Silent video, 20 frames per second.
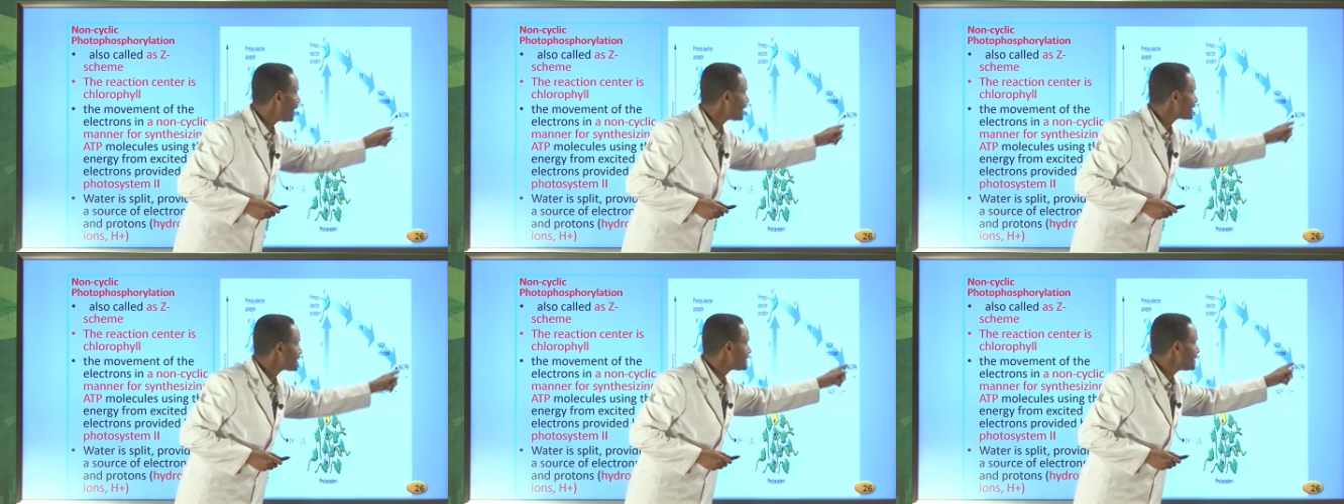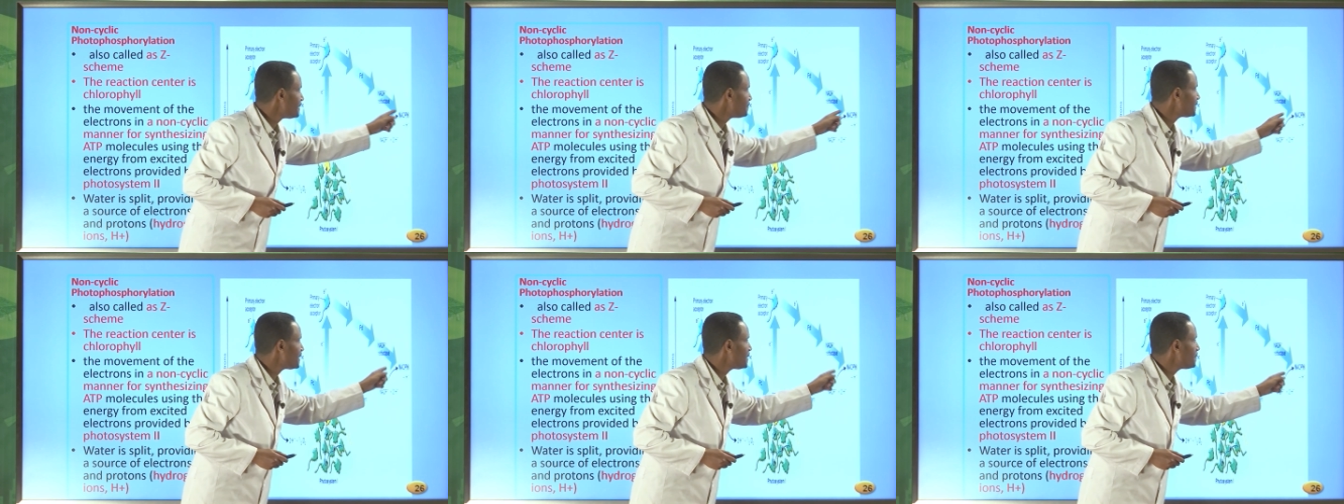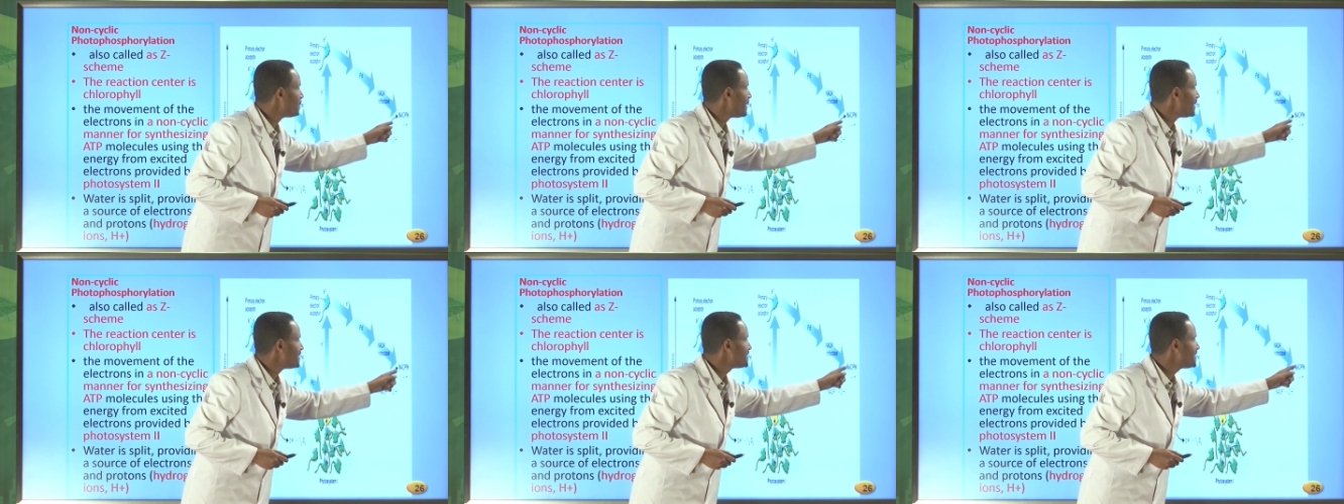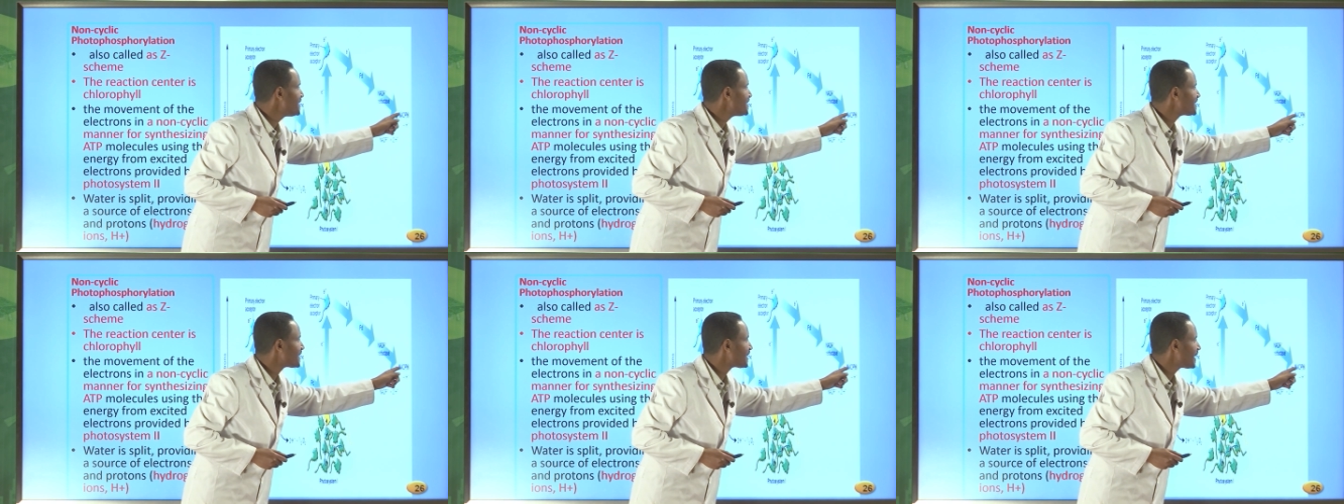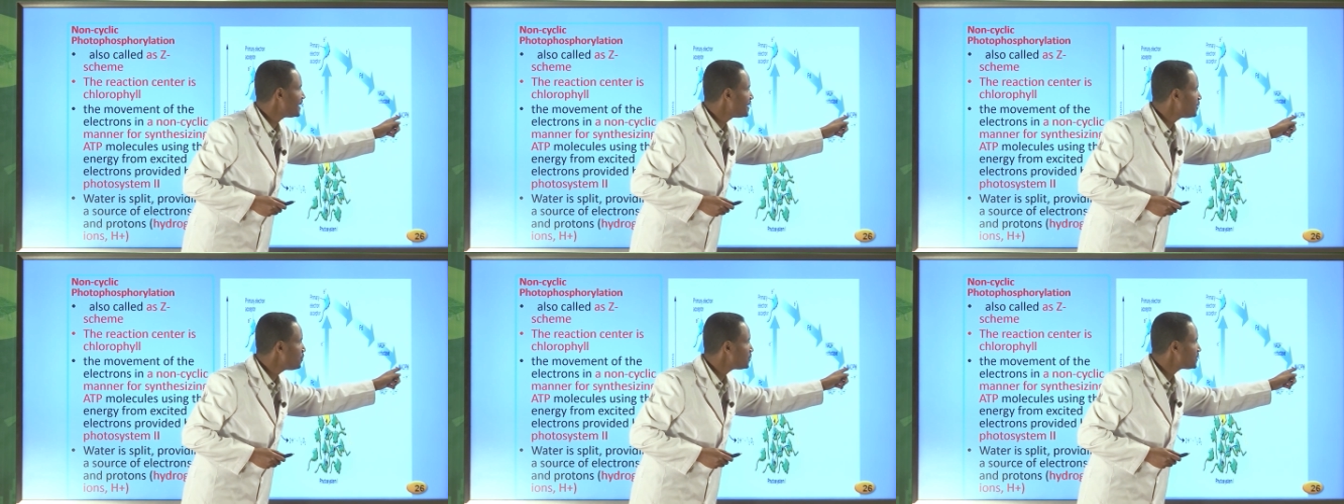accepted by this
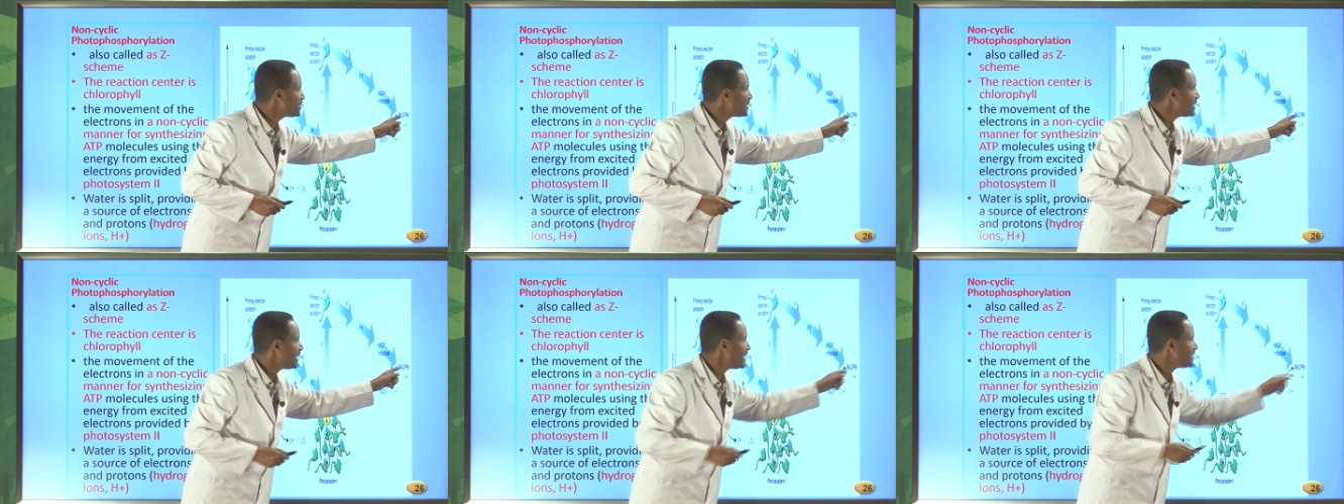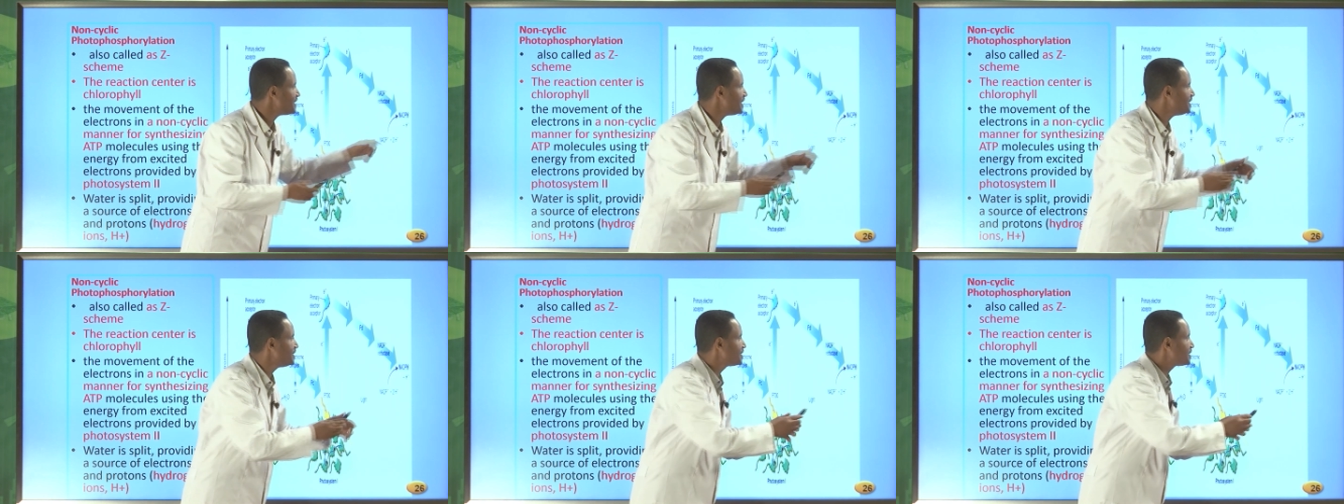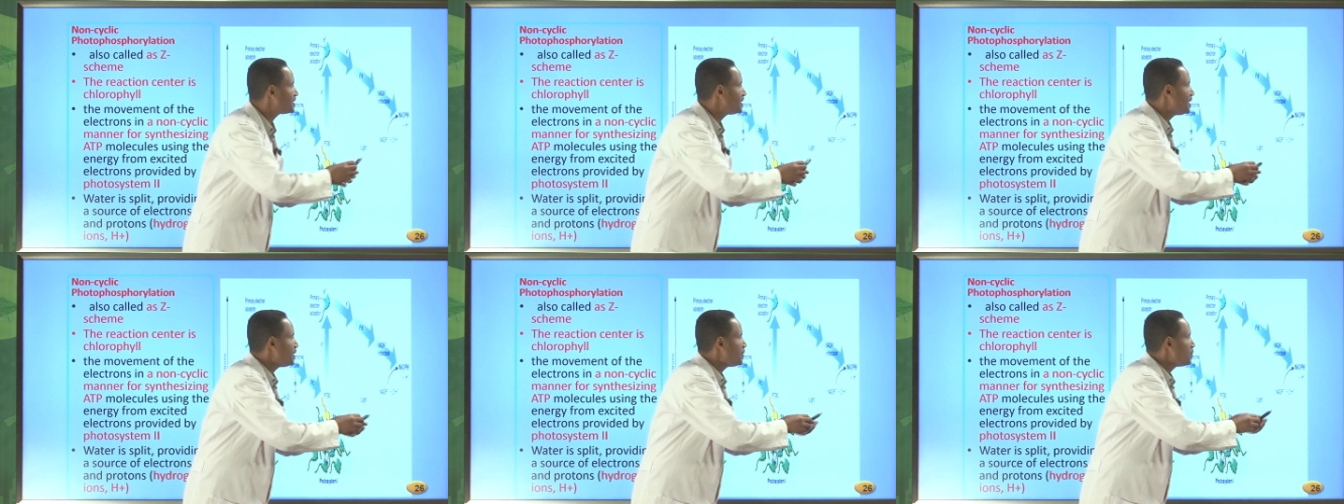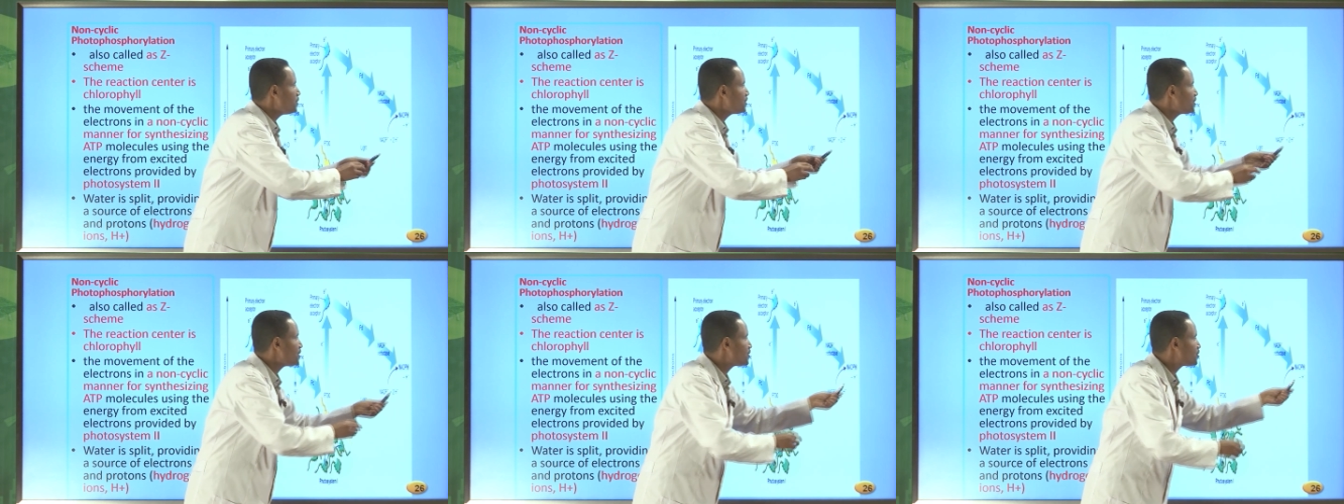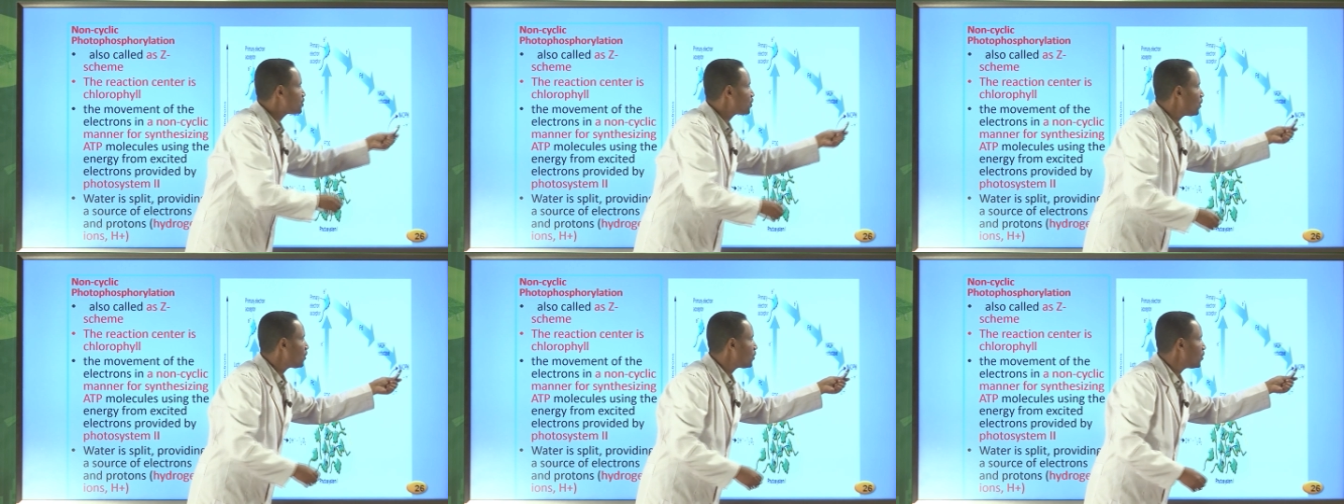reducing agent, which is
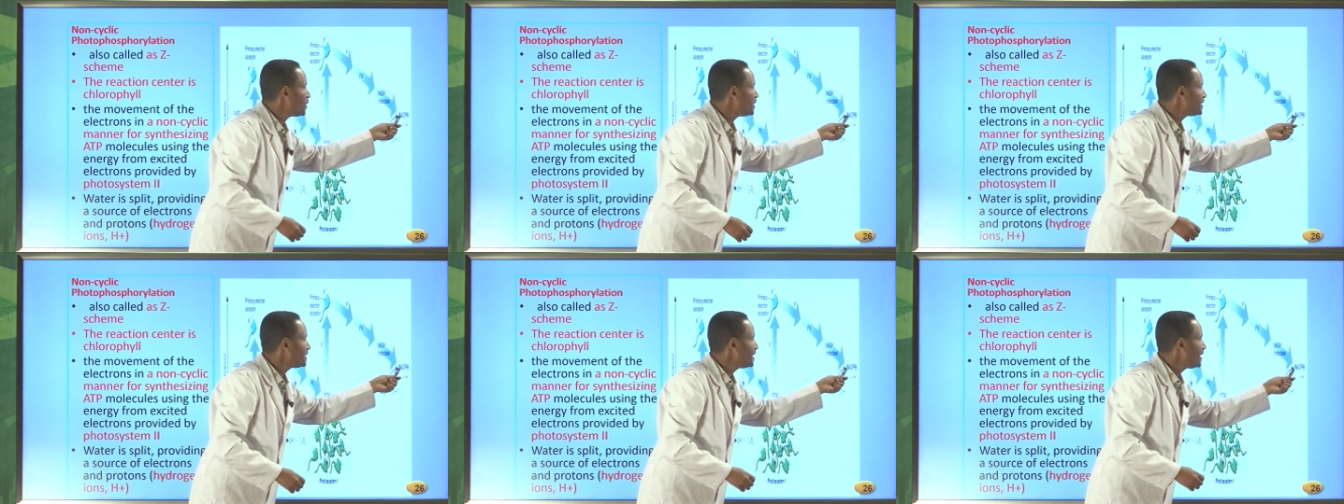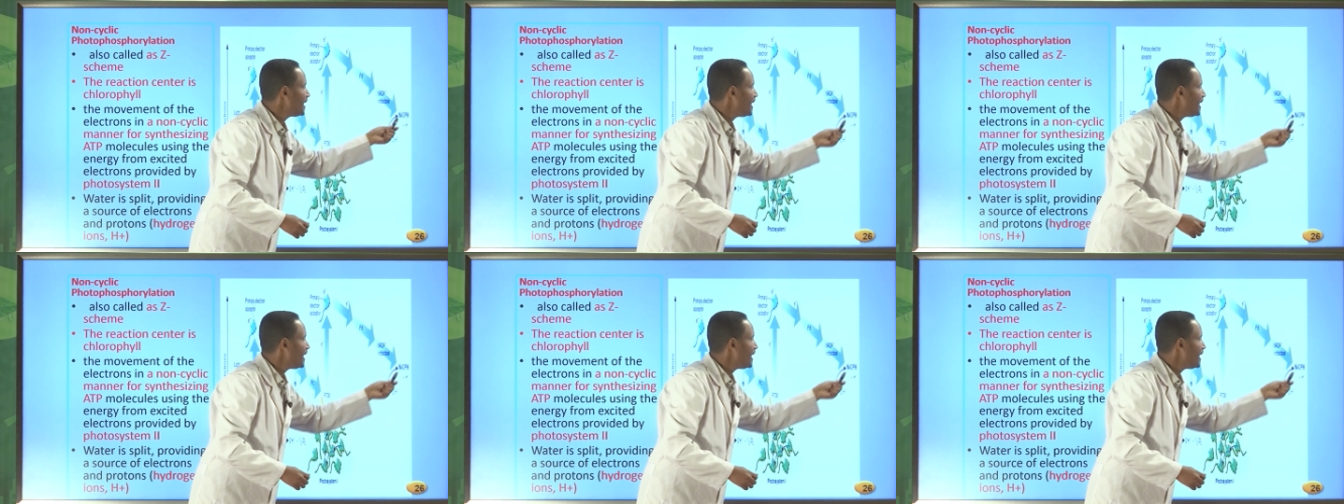so-called